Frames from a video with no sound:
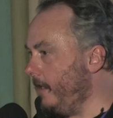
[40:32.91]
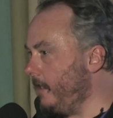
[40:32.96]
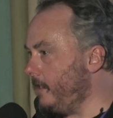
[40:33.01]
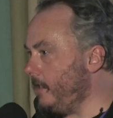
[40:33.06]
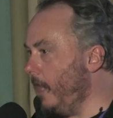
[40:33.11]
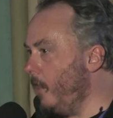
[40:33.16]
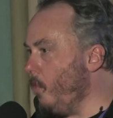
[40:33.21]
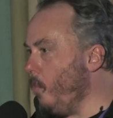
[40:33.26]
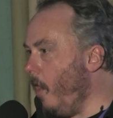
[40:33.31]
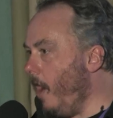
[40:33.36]
They
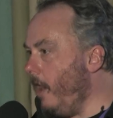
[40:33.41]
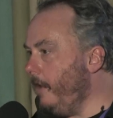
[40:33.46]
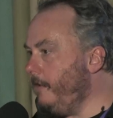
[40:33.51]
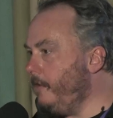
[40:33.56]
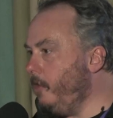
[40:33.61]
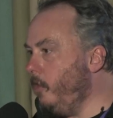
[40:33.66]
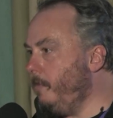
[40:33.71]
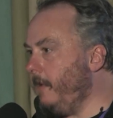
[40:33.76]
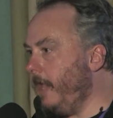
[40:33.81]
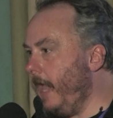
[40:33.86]
want to
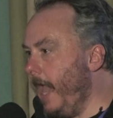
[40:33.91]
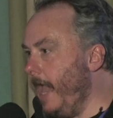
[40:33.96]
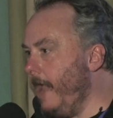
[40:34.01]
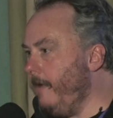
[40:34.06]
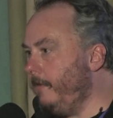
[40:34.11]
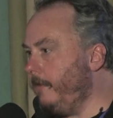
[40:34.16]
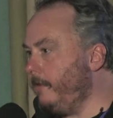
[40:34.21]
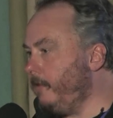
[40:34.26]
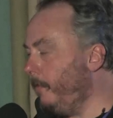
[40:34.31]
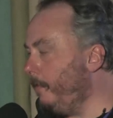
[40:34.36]
be able
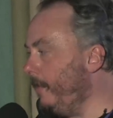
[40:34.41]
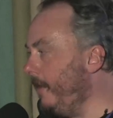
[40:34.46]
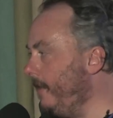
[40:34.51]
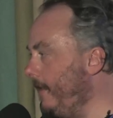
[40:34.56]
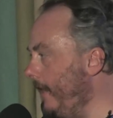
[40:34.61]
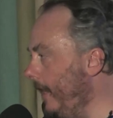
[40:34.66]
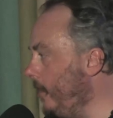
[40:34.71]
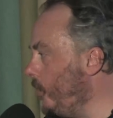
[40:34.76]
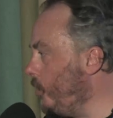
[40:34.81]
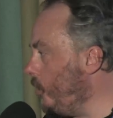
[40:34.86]
to
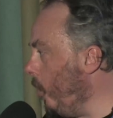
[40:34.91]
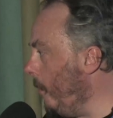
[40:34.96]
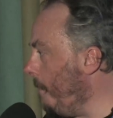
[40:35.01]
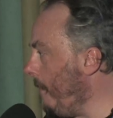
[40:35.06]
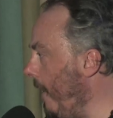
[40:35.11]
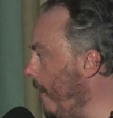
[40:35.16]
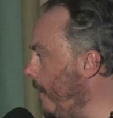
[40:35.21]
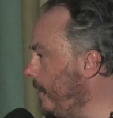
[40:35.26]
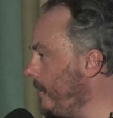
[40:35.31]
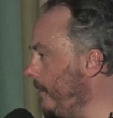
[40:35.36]
predict your
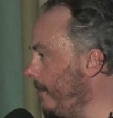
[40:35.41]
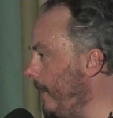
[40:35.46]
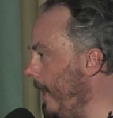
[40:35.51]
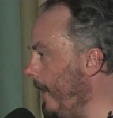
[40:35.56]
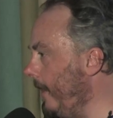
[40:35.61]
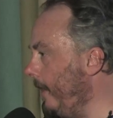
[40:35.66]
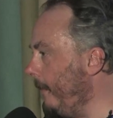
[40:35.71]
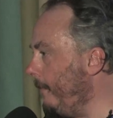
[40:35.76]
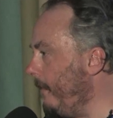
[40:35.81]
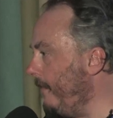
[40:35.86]
personality
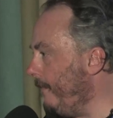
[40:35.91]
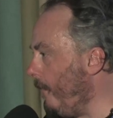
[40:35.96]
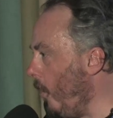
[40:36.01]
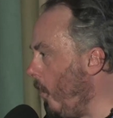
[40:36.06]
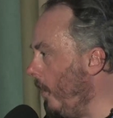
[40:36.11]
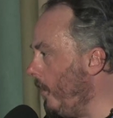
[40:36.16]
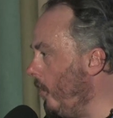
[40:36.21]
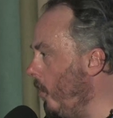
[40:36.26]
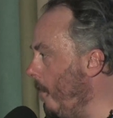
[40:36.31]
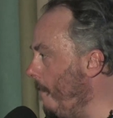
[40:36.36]
before
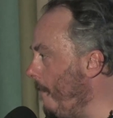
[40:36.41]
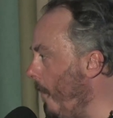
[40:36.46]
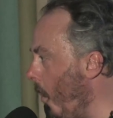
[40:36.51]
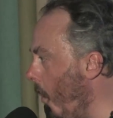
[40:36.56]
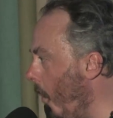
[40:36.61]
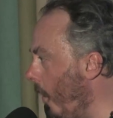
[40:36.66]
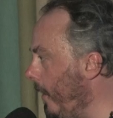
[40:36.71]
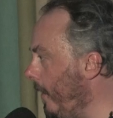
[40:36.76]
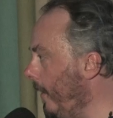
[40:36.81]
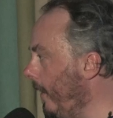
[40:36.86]
you're born,
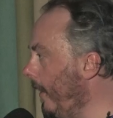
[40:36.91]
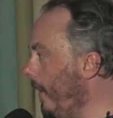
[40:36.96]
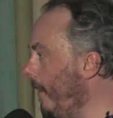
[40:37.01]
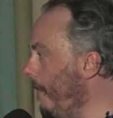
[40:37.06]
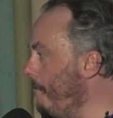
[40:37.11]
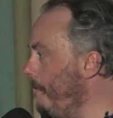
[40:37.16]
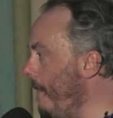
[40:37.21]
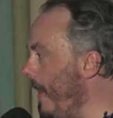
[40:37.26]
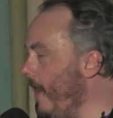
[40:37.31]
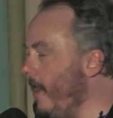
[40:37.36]

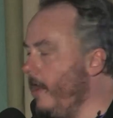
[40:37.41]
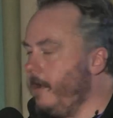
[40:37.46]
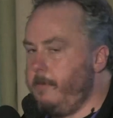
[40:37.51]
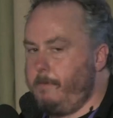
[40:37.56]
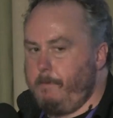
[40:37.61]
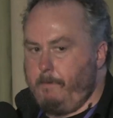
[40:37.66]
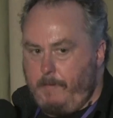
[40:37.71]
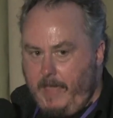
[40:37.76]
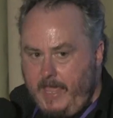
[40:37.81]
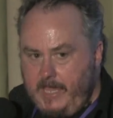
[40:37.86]

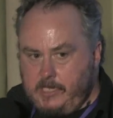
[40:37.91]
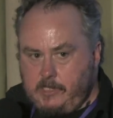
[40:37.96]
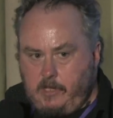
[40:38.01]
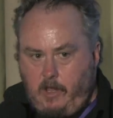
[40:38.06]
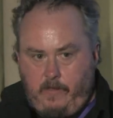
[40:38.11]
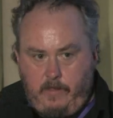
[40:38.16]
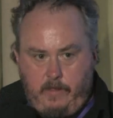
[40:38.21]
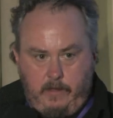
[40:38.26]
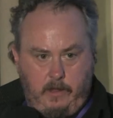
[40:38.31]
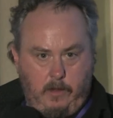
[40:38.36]
based on
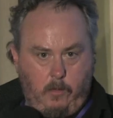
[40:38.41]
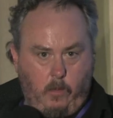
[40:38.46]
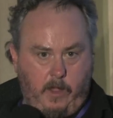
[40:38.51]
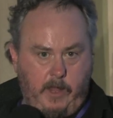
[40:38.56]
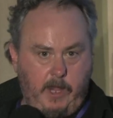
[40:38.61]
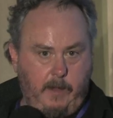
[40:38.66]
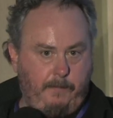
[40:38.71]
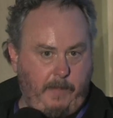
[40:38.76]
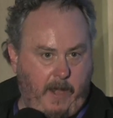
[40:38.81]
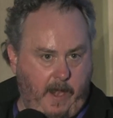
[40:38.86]
what your
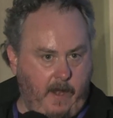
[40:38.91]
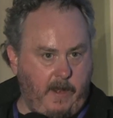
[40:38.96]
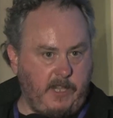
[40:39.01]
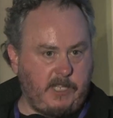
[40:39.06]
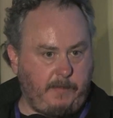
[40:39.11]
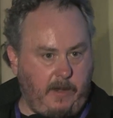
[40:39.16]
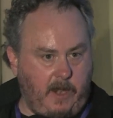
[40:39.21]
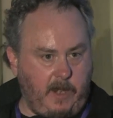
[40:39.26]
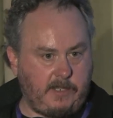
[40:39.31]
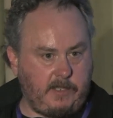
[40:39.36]
parents'
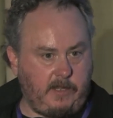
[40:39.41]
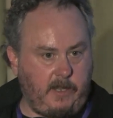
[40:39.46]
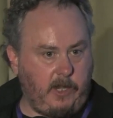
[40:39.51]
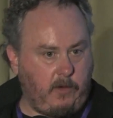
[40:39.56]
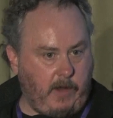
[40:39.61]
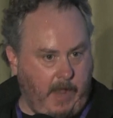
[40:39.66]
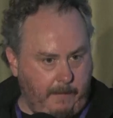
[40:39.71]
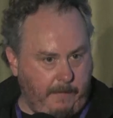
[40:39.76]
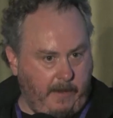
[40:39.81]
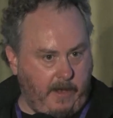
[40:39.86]
personality, your
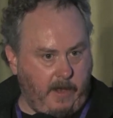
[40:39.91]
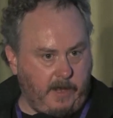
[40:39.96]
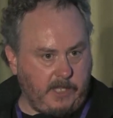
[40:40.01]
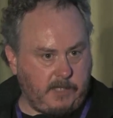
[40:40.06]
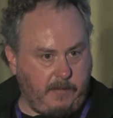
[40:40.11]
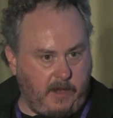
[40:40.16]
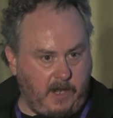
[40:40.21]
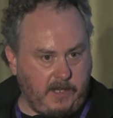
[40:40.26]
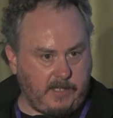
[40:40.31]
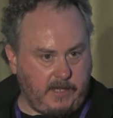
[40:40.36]
grandparents'
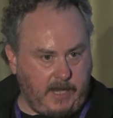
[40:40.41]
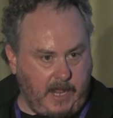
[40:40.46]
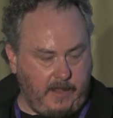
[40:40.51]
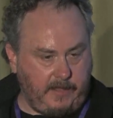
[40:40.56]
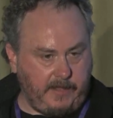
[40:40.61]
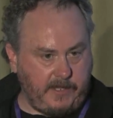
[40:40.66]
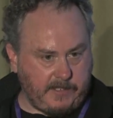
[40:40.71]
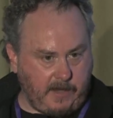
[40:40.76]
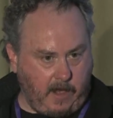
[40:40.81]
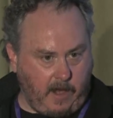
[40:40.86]
personalities
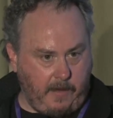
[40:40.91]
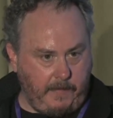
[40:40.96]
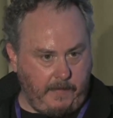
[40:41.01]
are.